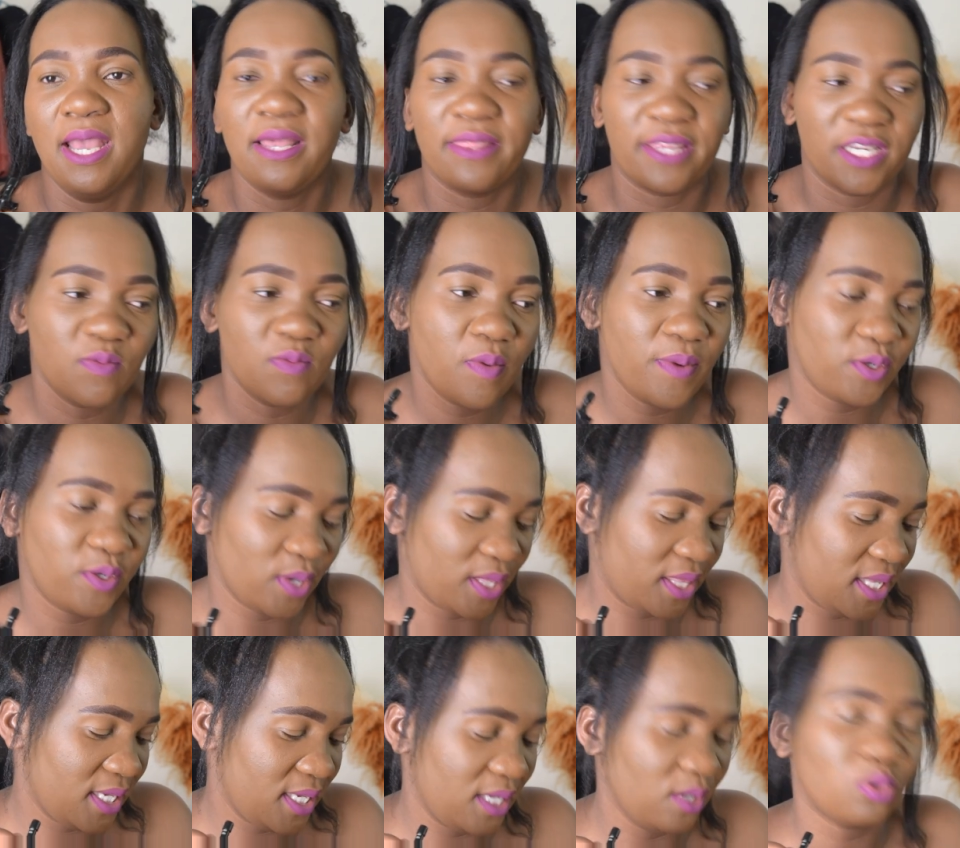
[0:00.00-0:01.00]
That moment you're
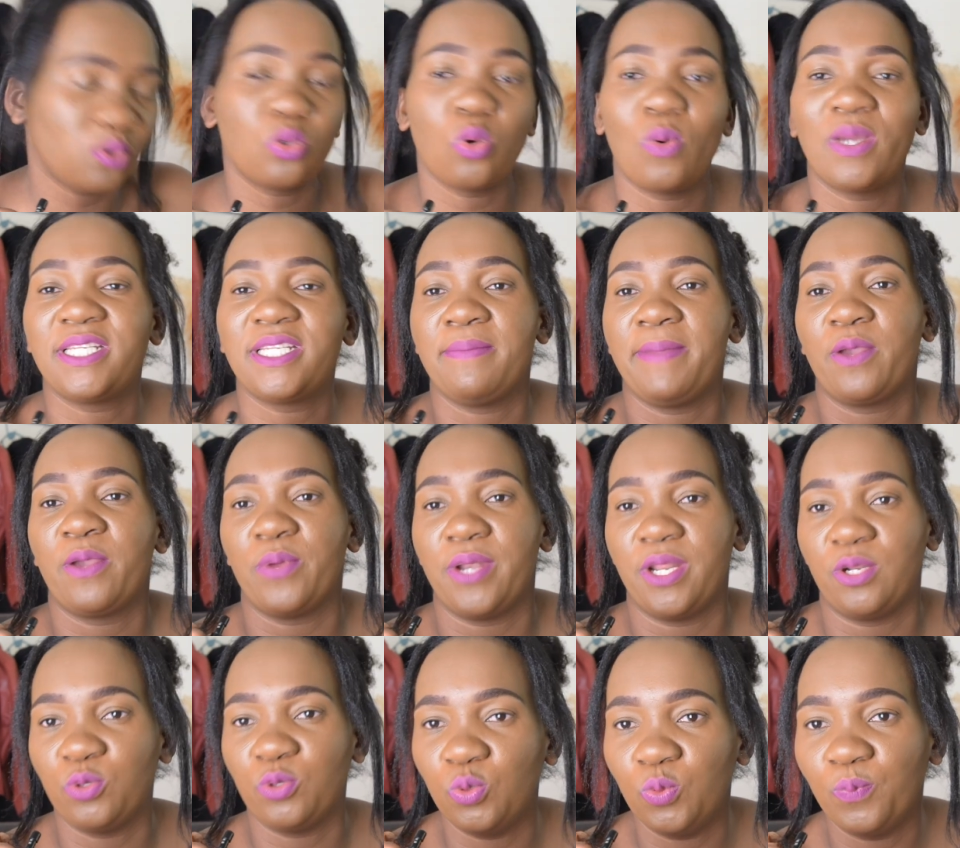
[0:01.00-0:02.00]
thinking, so what am I
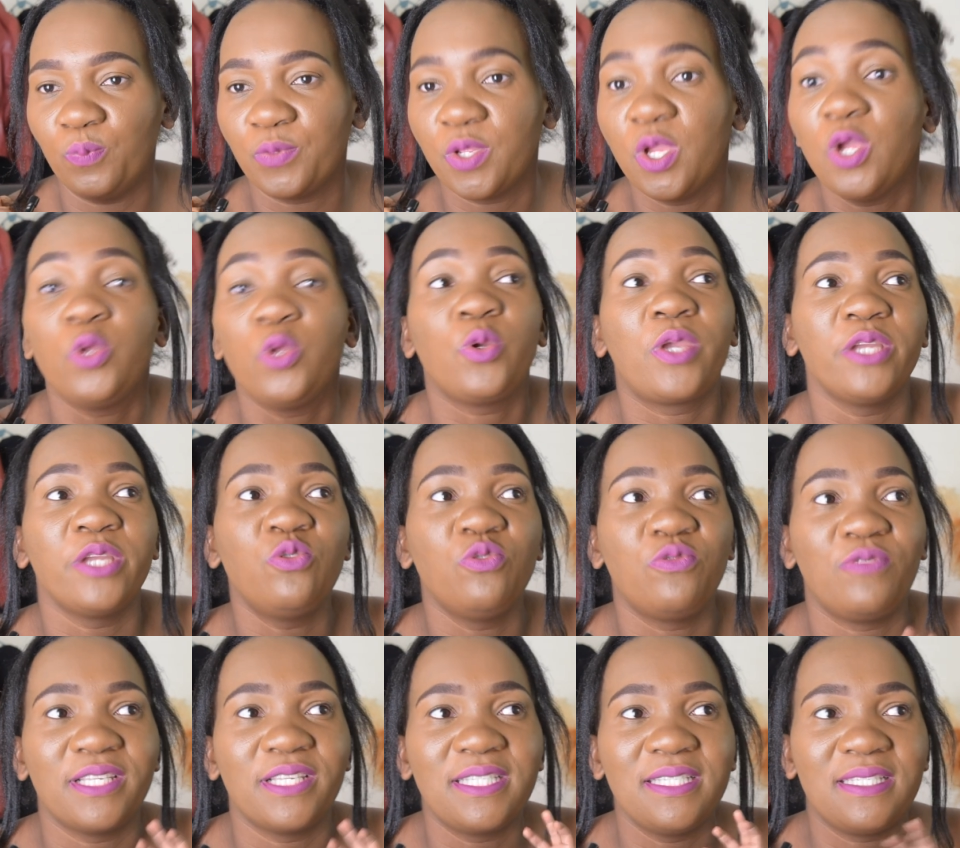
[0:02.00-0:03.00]
gonna do? You get to
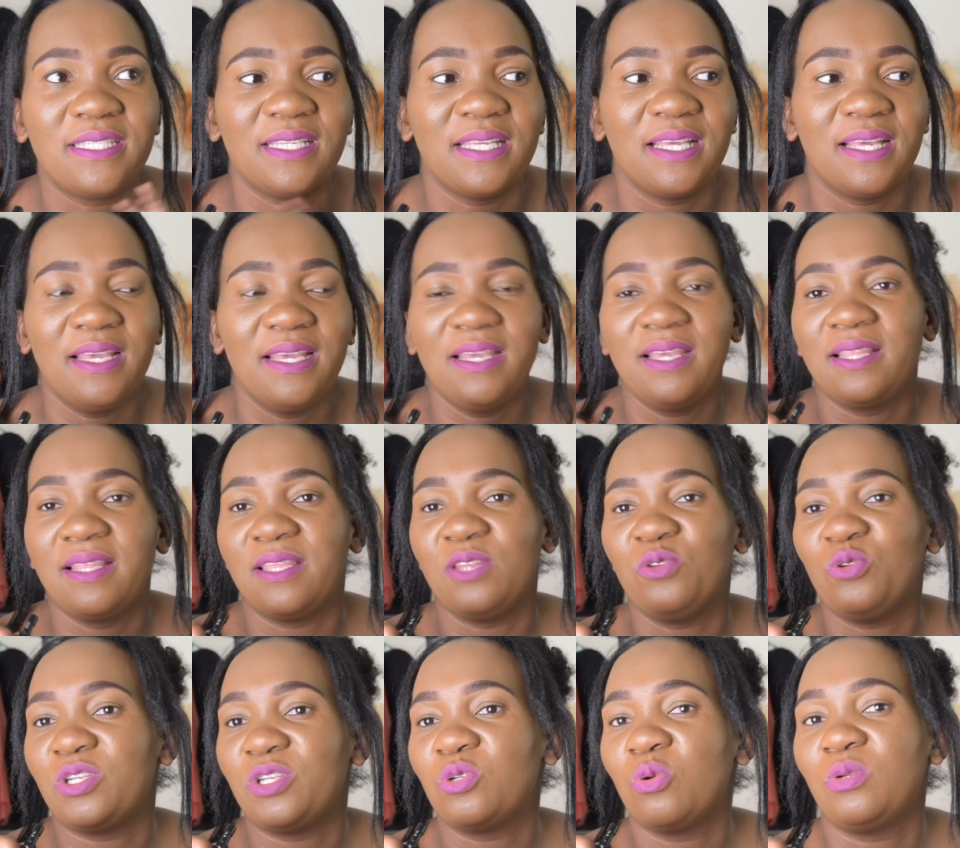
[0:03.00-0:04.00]
varsity,
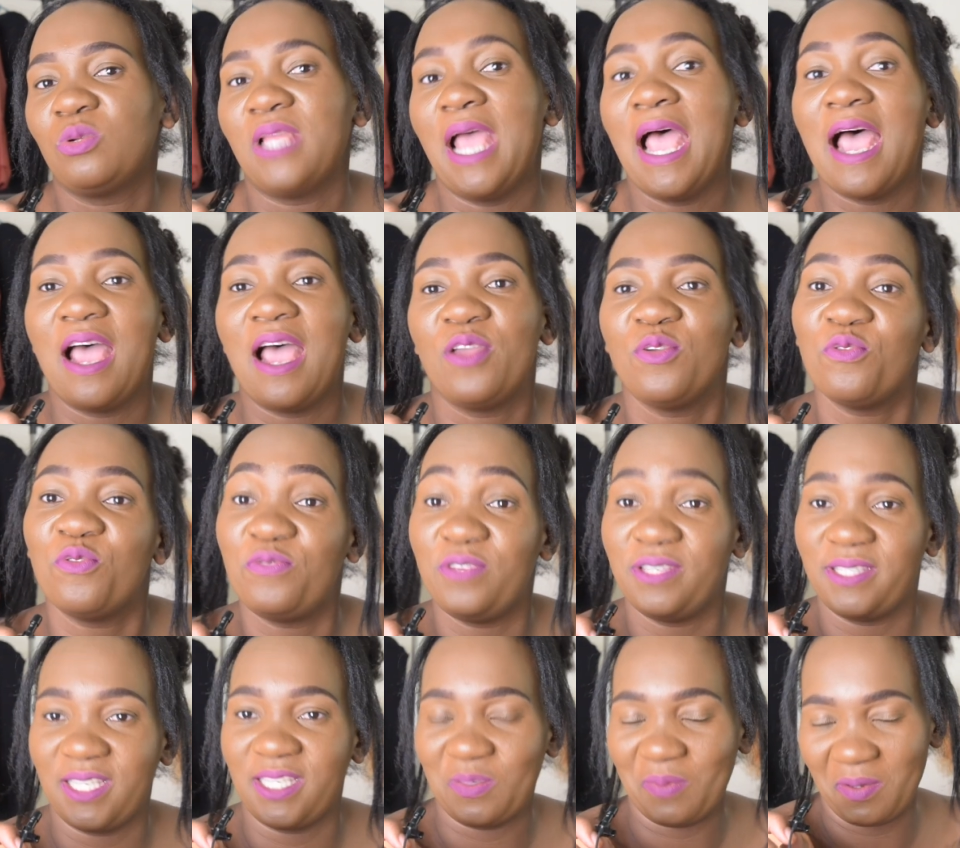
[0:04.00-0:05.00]
then you're told, ah, your
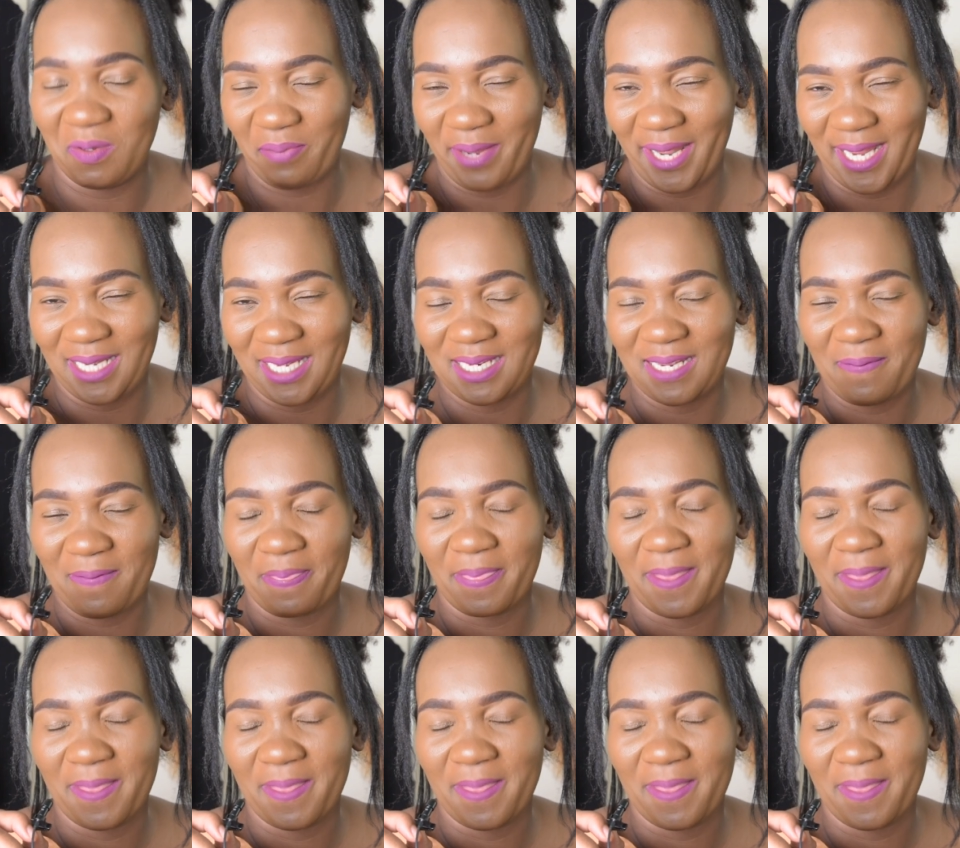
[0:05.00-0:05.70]
fees has been paid.